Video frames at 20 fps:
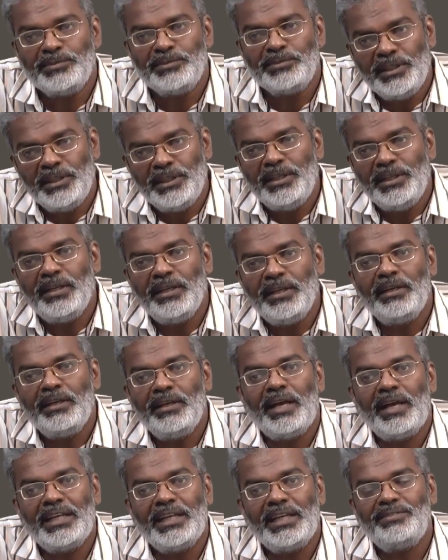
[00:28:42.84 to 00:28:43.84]
Indian
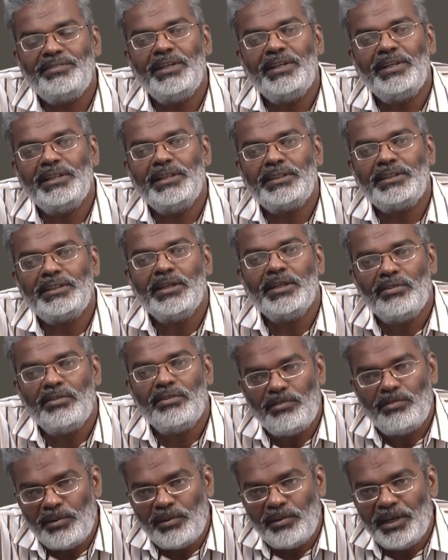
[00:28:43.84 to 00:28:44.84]
as well as
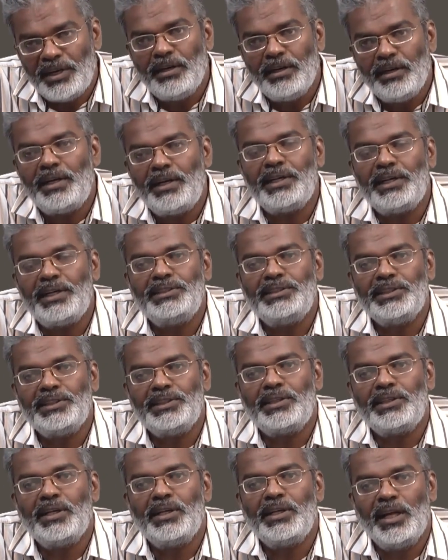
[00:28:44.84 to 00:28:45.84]
foreign
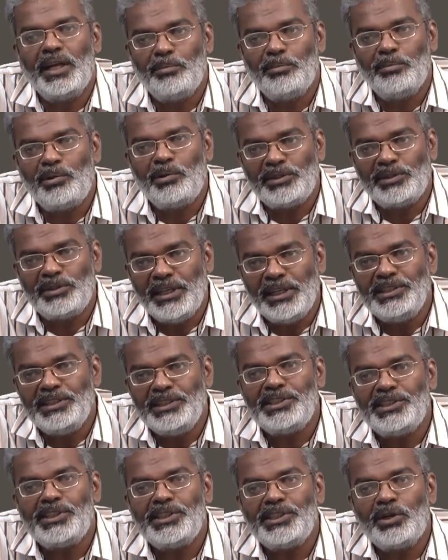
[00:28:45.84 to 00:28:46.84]
literature about the
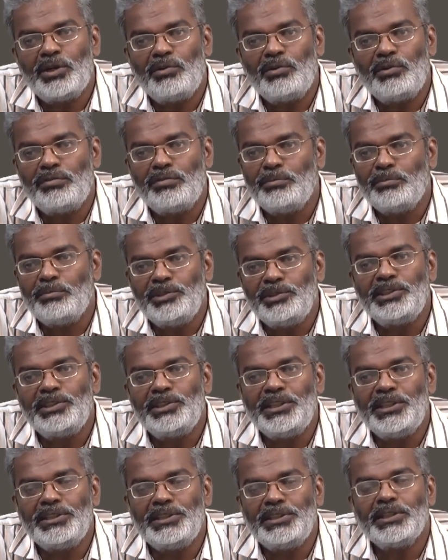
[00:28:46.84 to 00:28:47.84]
ancient town of
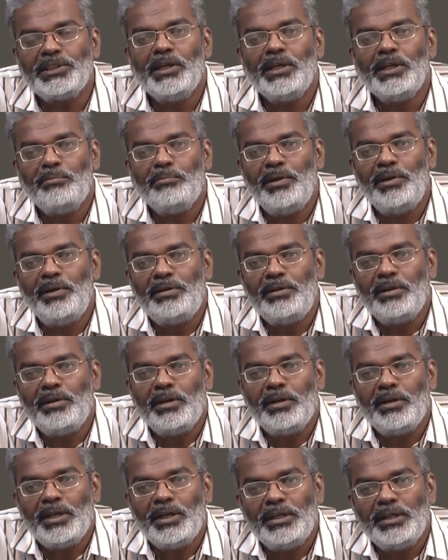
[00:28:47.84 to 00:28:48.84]
Mussiris, but
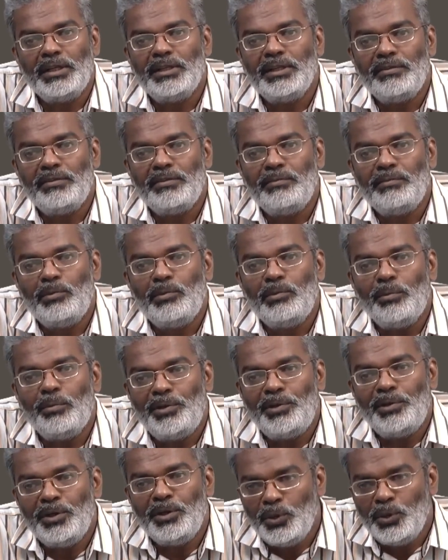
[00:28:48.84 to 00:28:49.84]

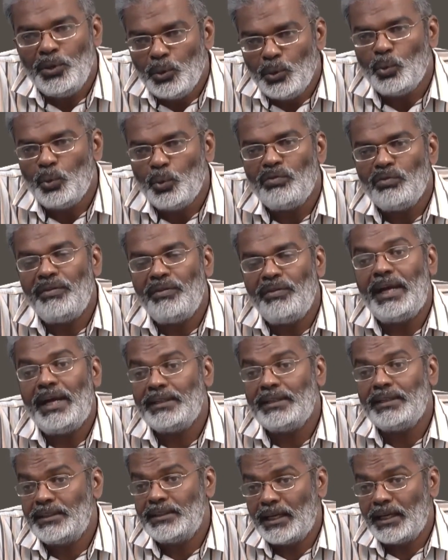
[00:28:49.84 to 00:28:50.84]
nobody knew where
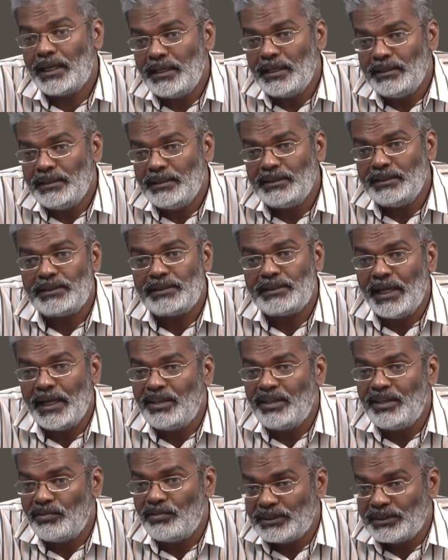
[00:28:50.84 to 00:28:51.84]
exactly this
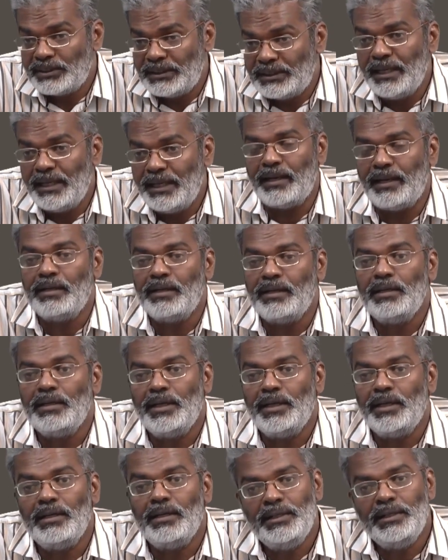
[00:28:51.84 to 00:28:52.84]
site was there.
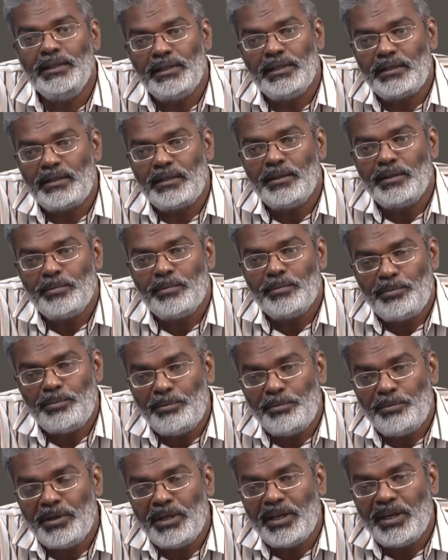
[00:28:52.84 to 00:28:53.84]
Earlier,
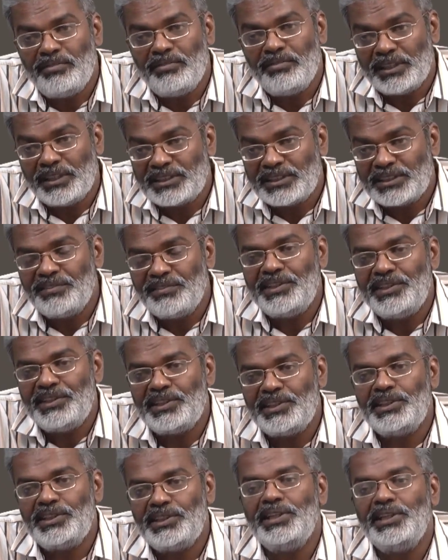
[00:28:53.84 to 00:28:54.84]
people have
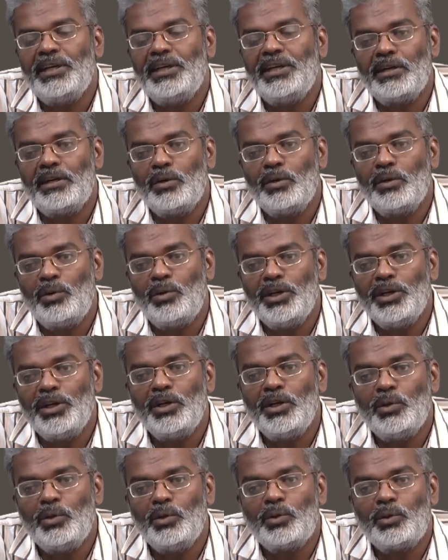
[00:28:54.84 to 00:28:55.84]
excavated near
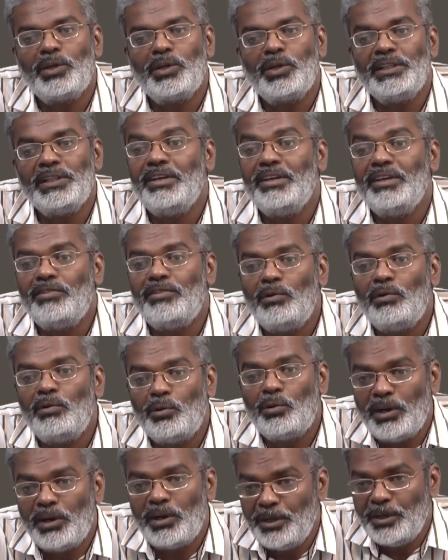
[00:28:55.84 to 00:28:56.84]
Kodungalur, they found
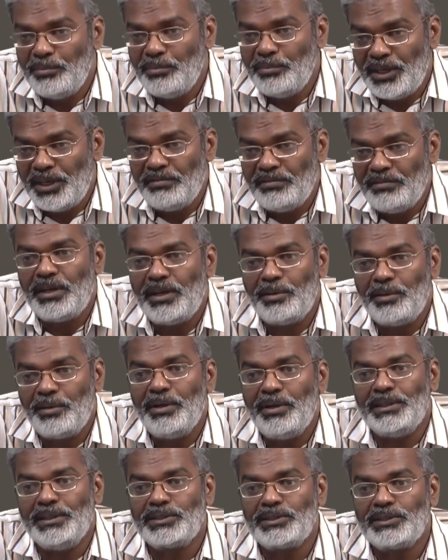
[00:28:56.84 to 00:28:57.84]
only medieval
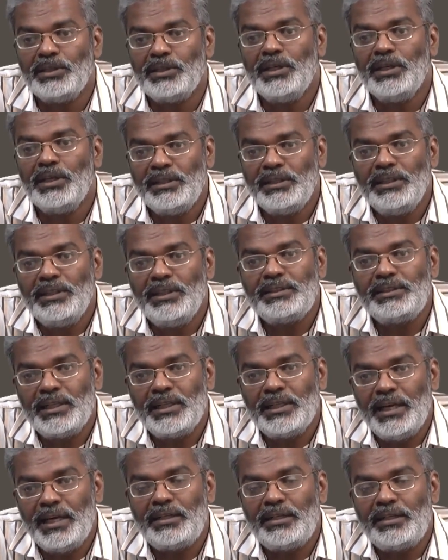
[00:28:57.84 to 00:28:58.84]
remains. This
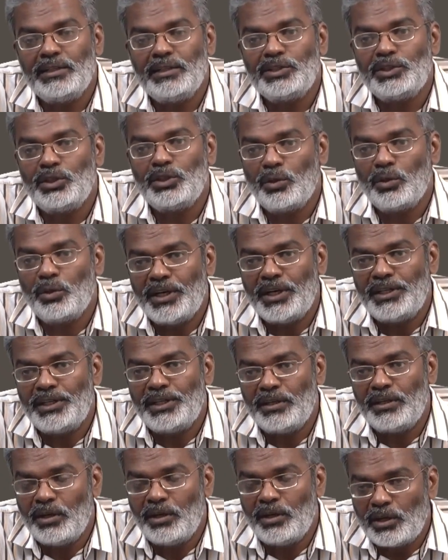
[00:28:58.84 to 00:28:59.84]
site is
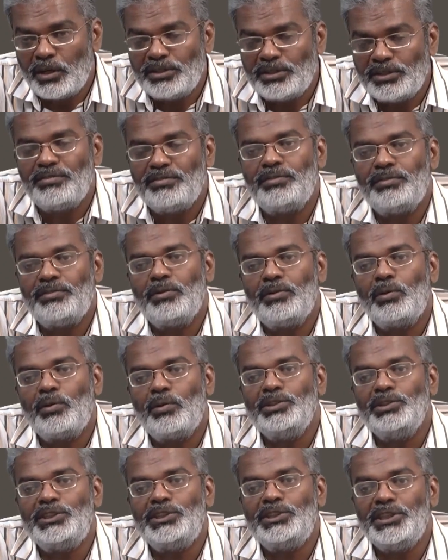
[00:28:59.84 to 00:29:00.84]
located north of
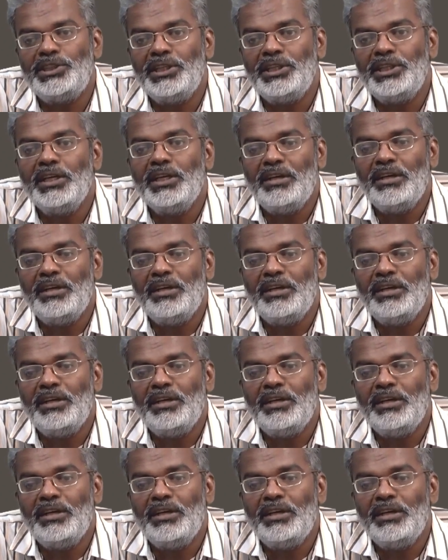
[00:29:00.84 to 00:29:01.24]
Kochi.